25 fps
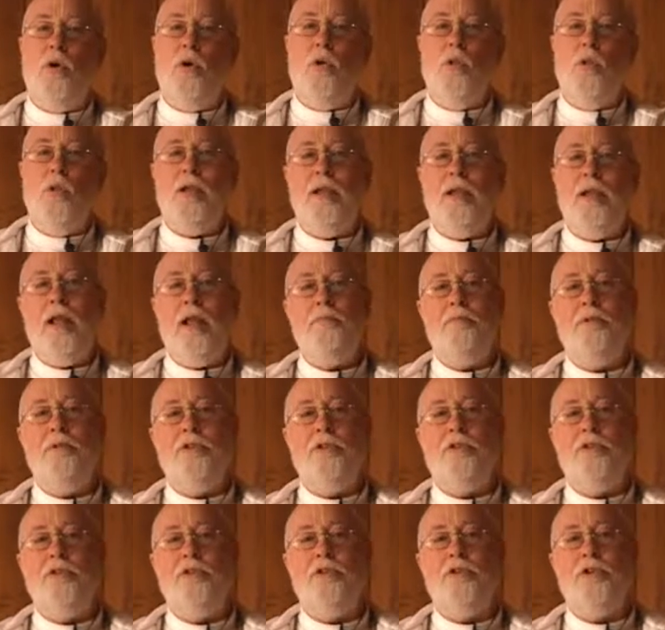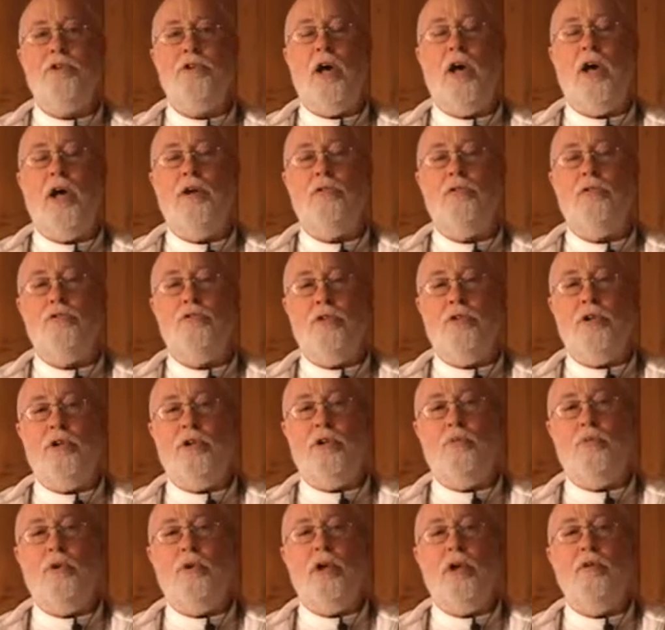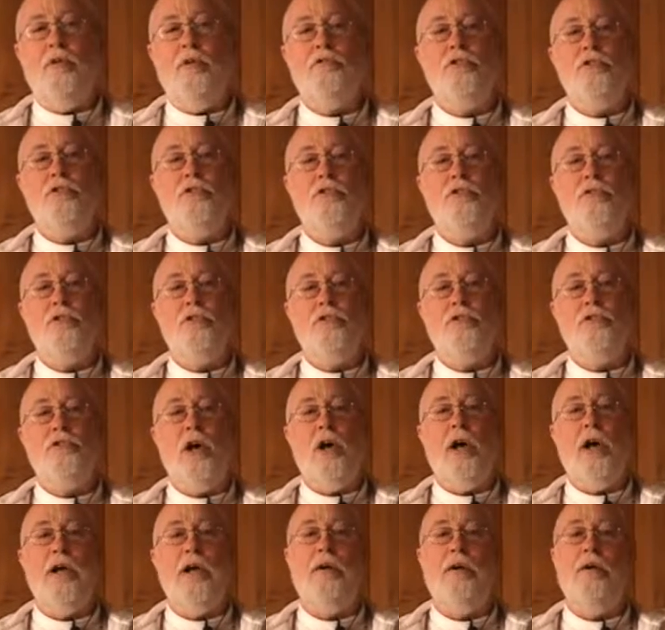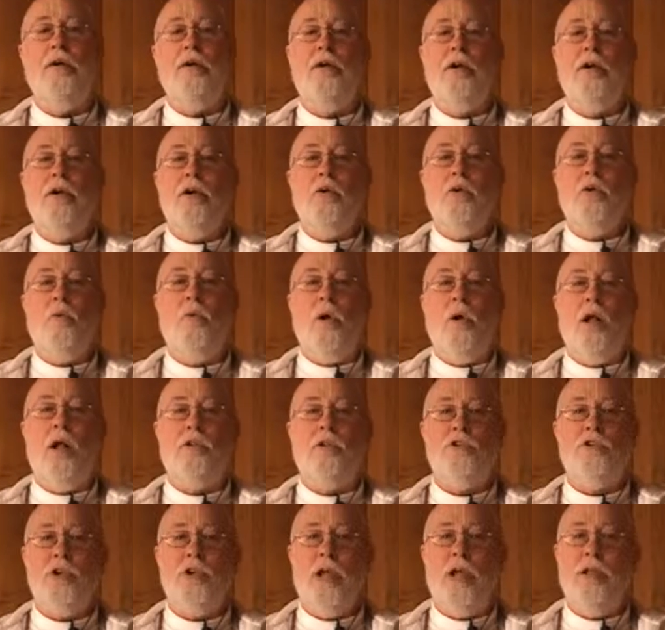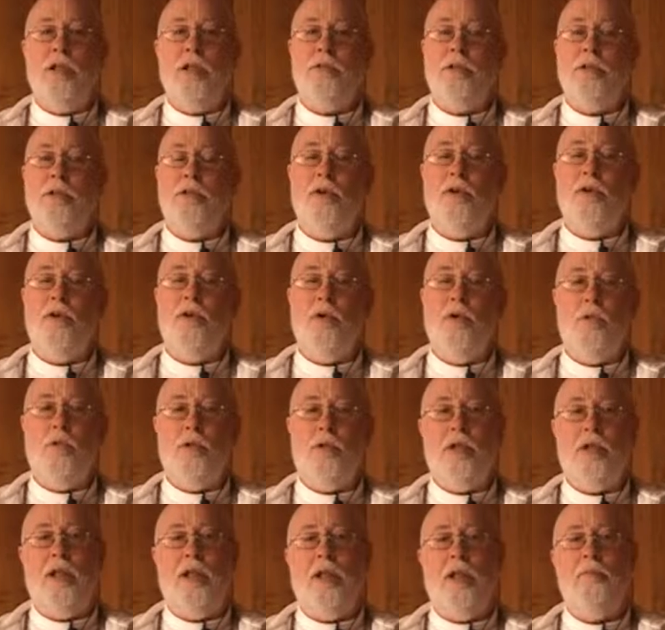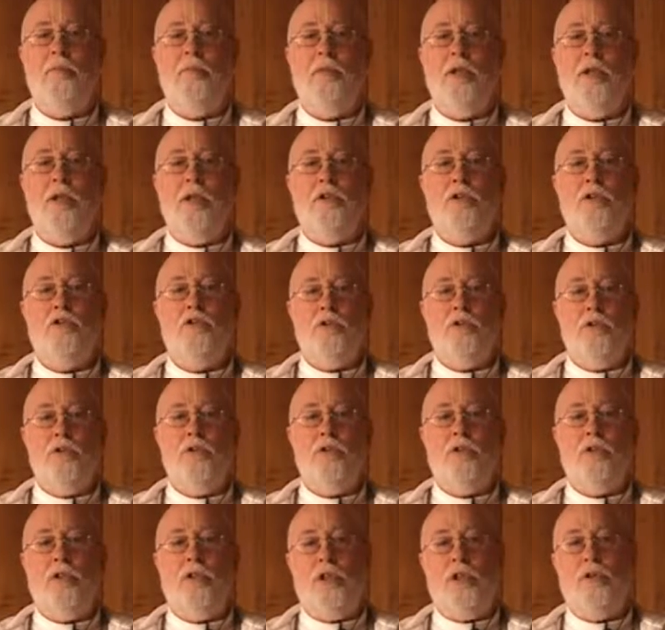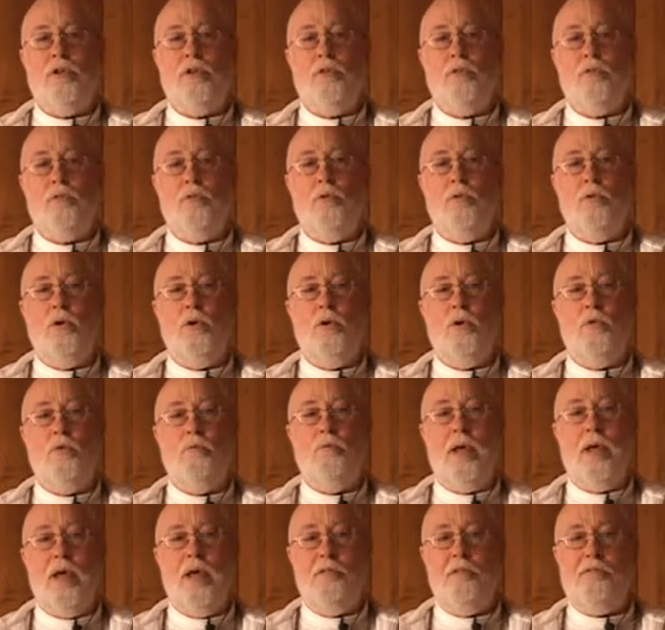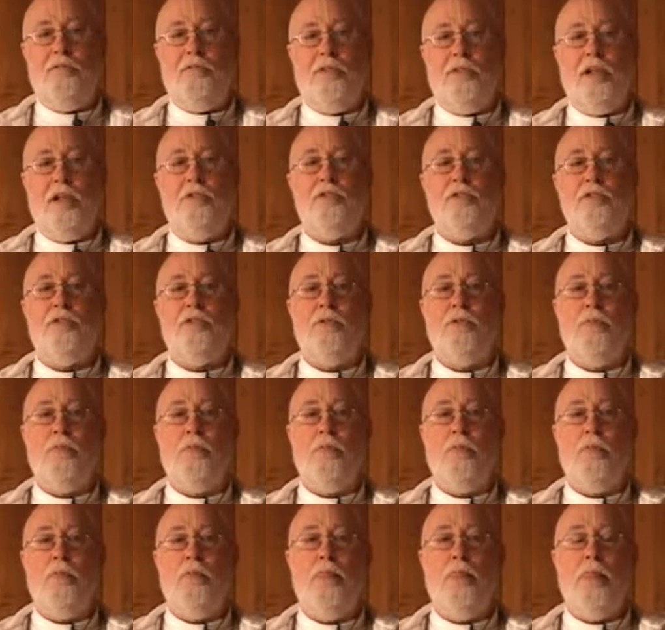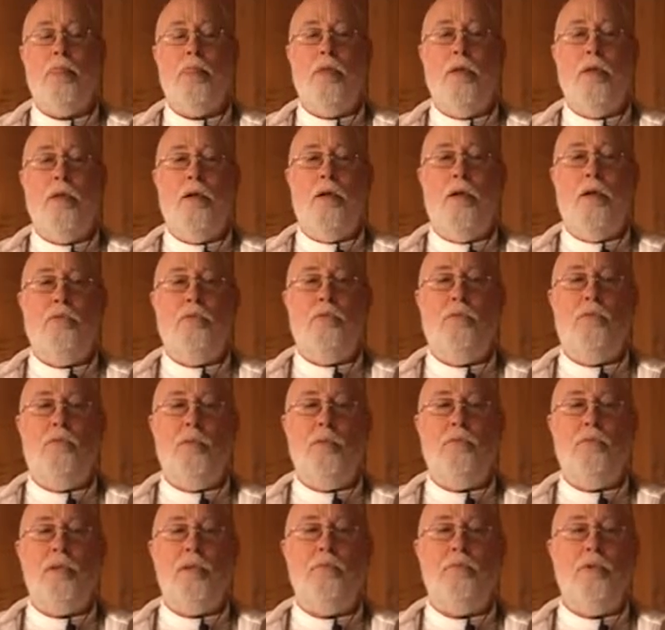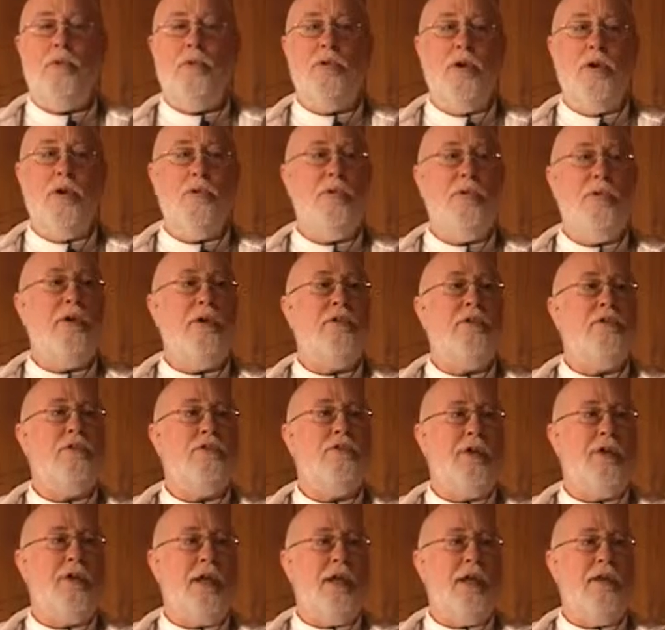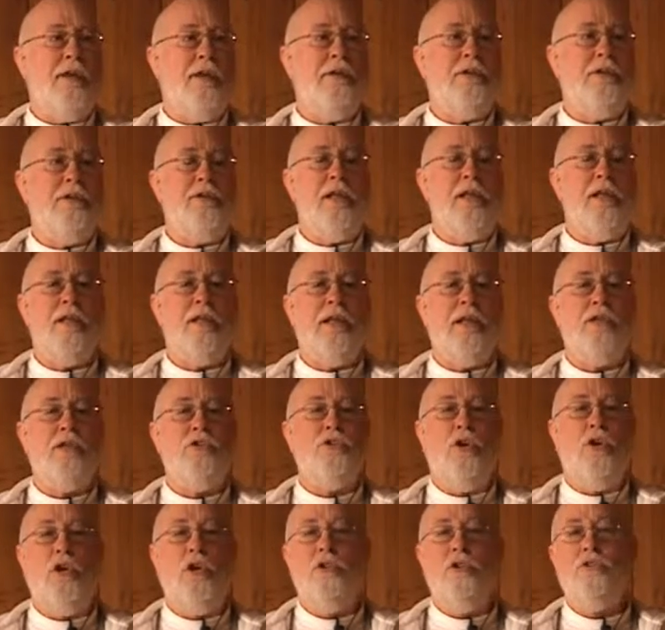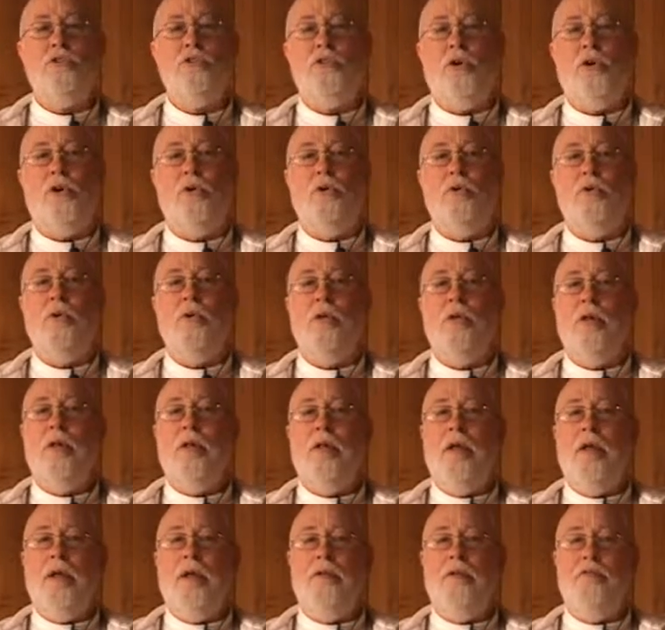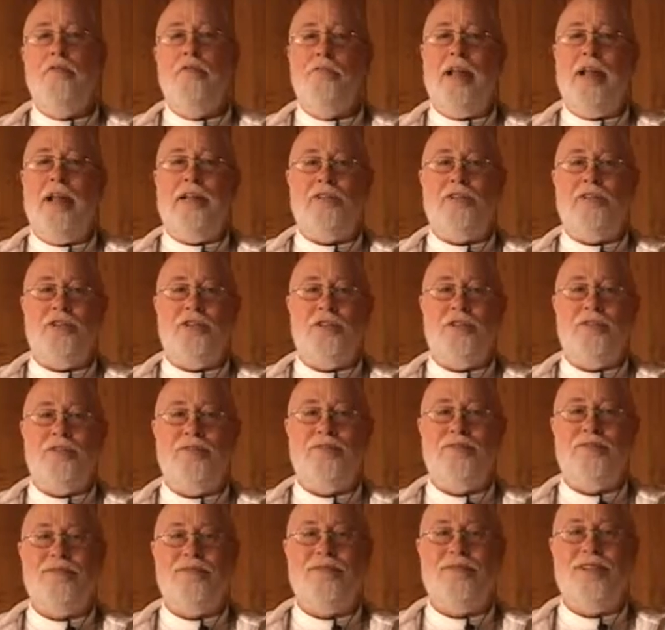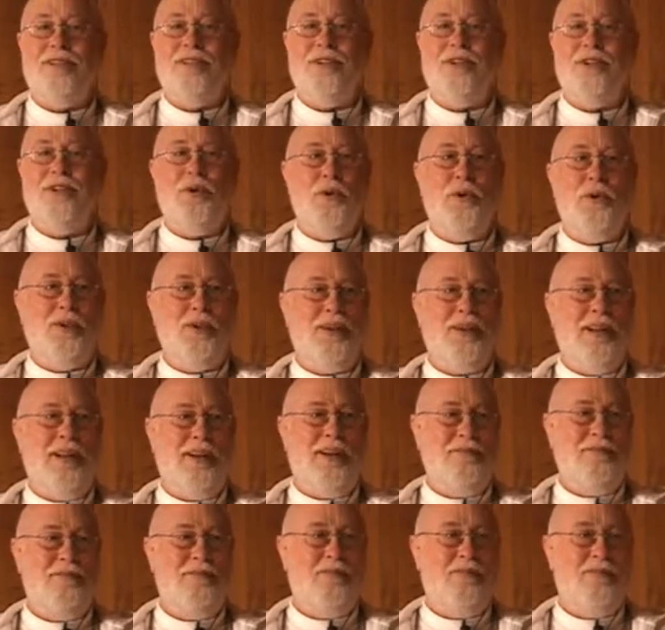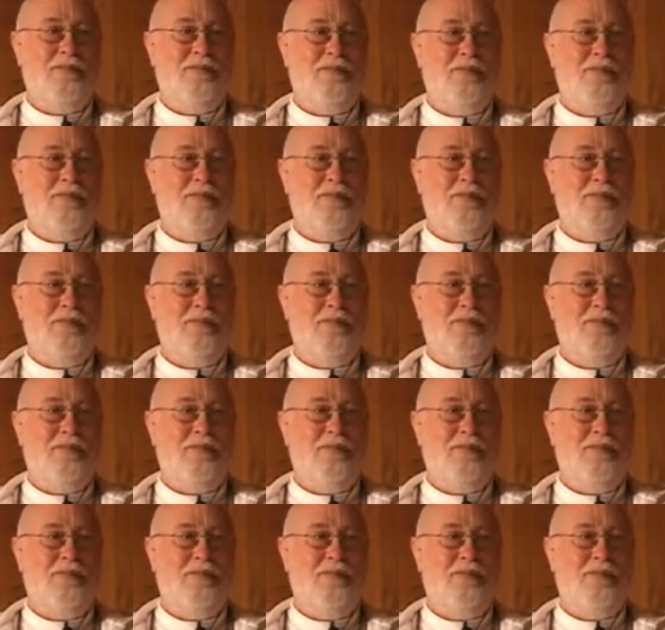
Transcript: the holy name is a desire tree, and whatever you desire while chanting the holy name certainly will manifest. But what people don't understand is that that's also an offense to the holy name.